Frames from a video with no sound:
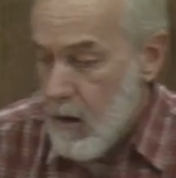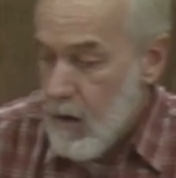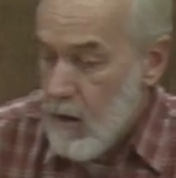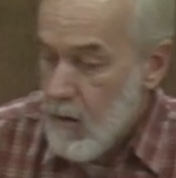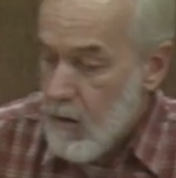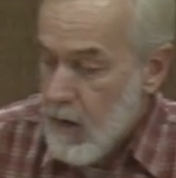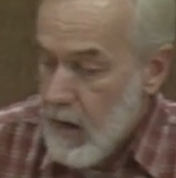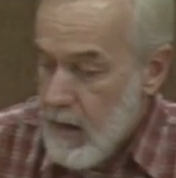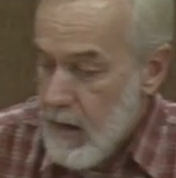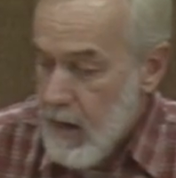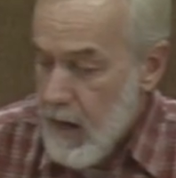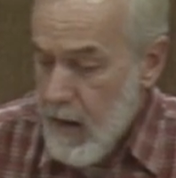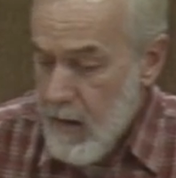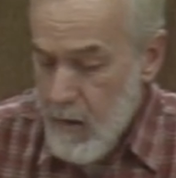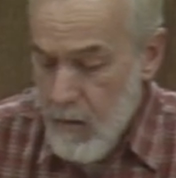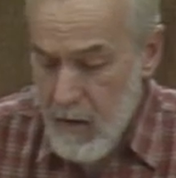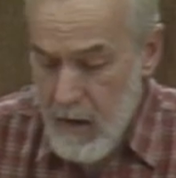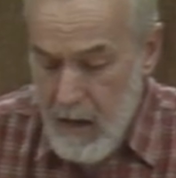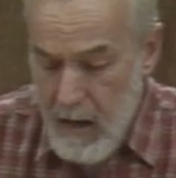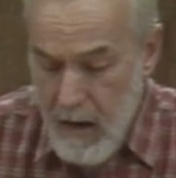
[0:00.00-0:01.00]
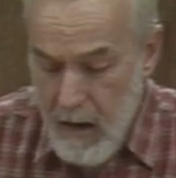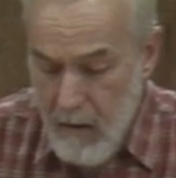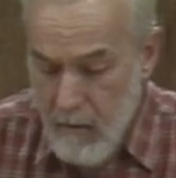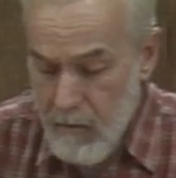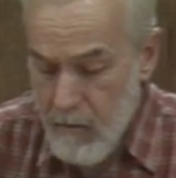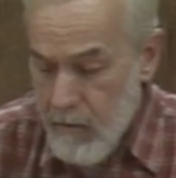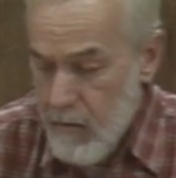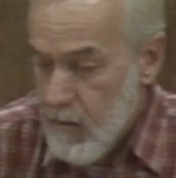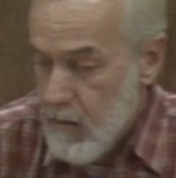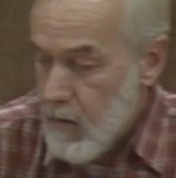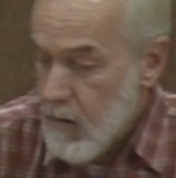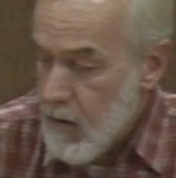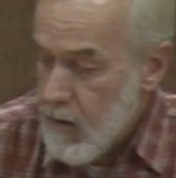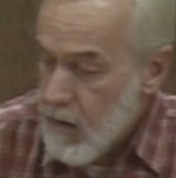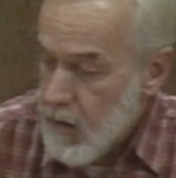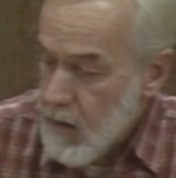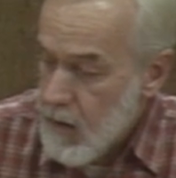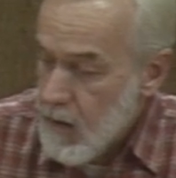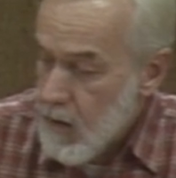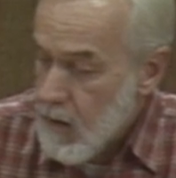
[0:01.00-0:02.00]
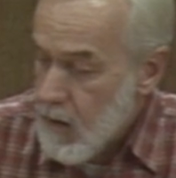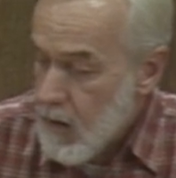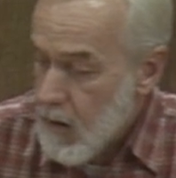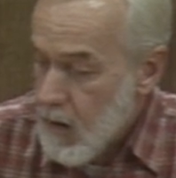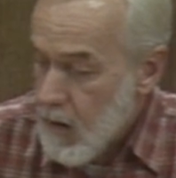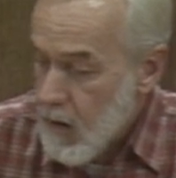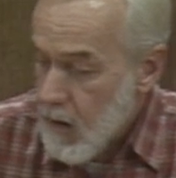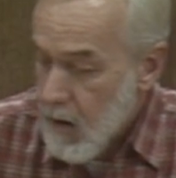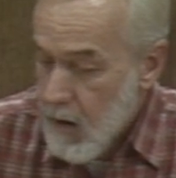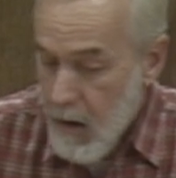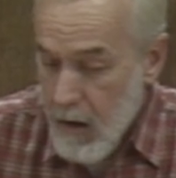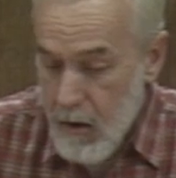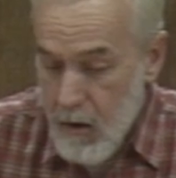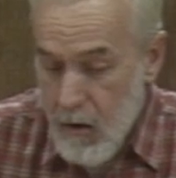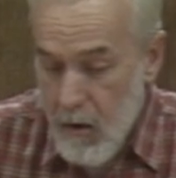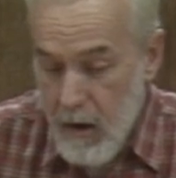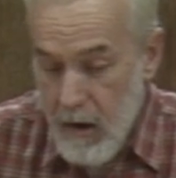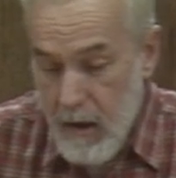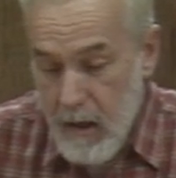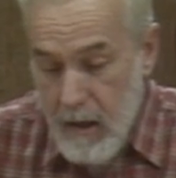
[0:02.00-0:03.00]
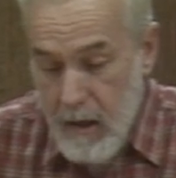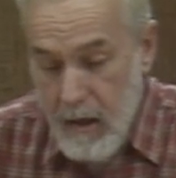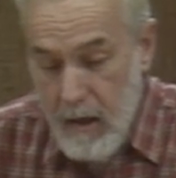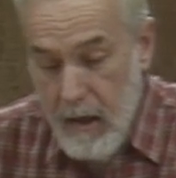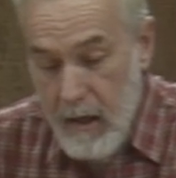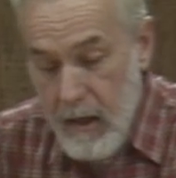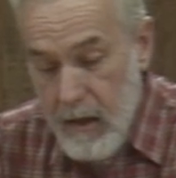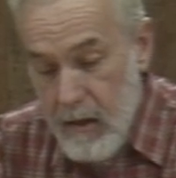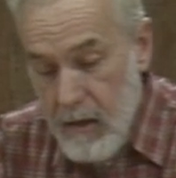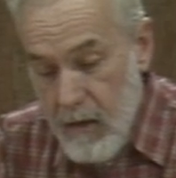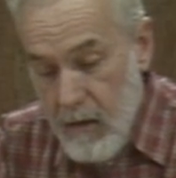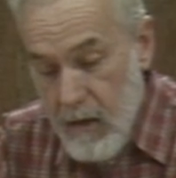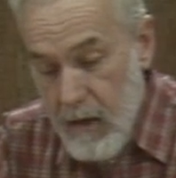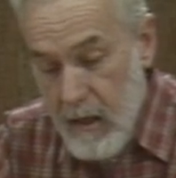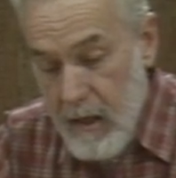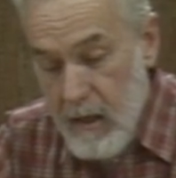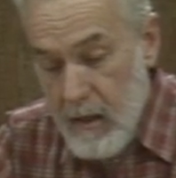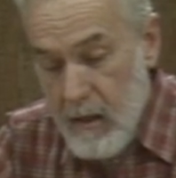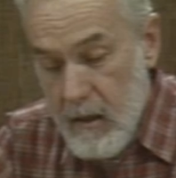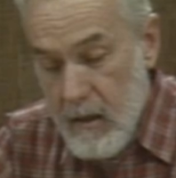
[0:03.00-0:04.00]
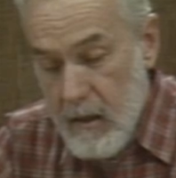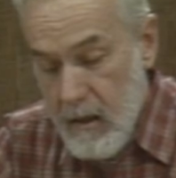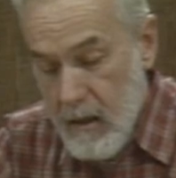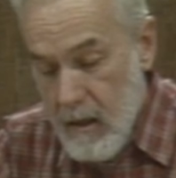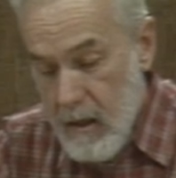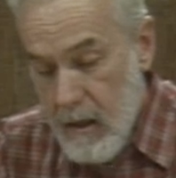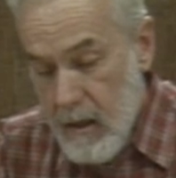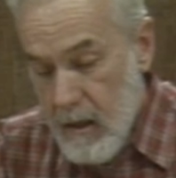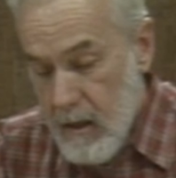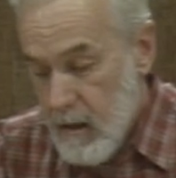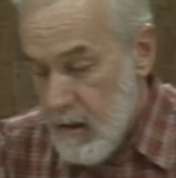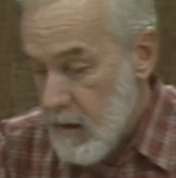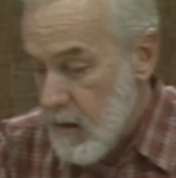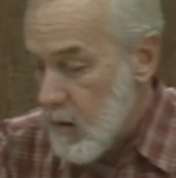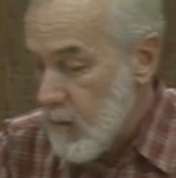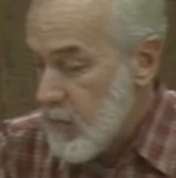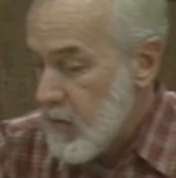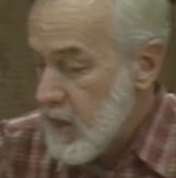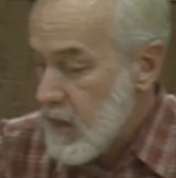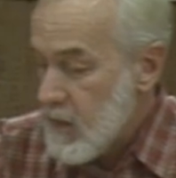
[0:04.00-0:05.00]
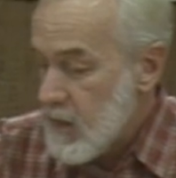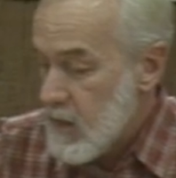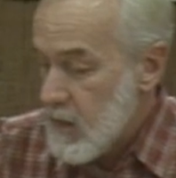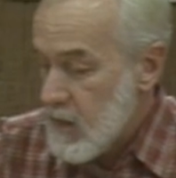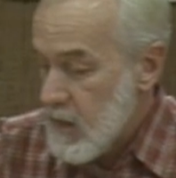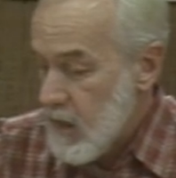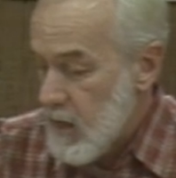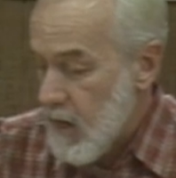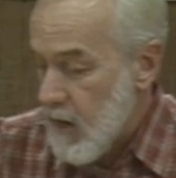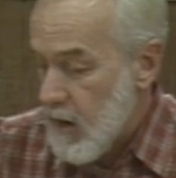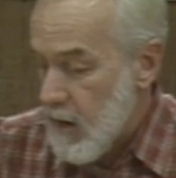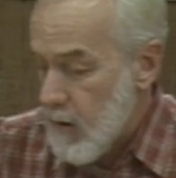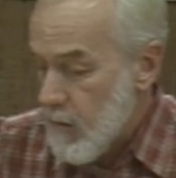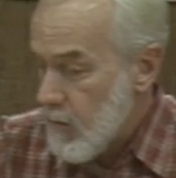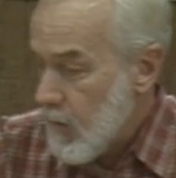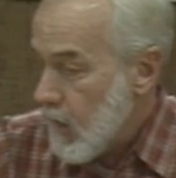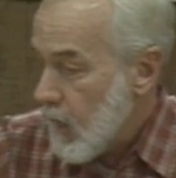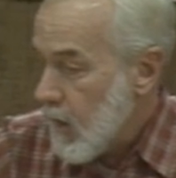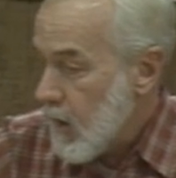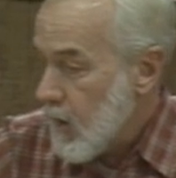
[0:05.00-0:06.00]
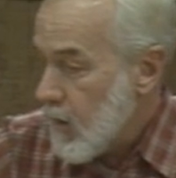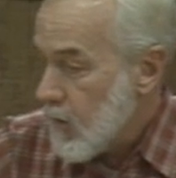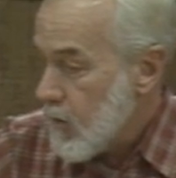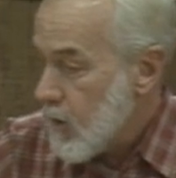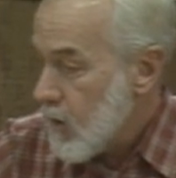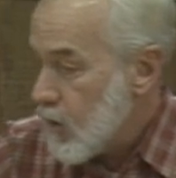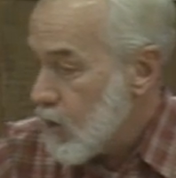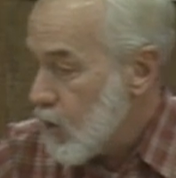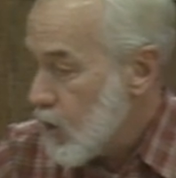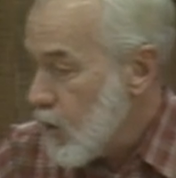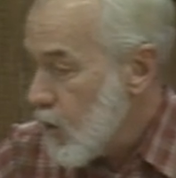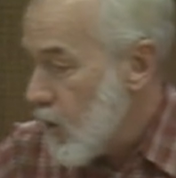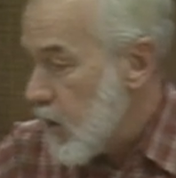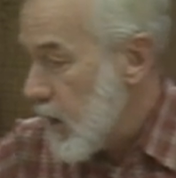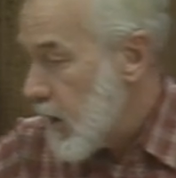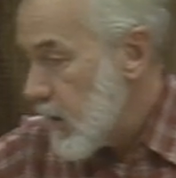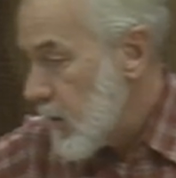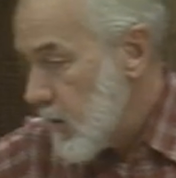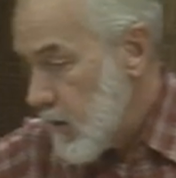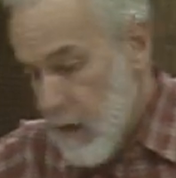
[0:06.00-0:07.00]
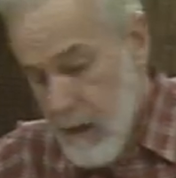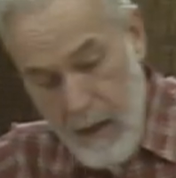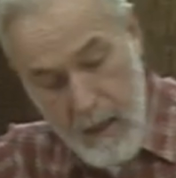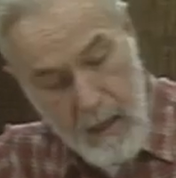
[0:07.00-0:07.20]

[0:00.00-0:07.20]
All right, now that we have our cork cut into these little pieces here, the gluing,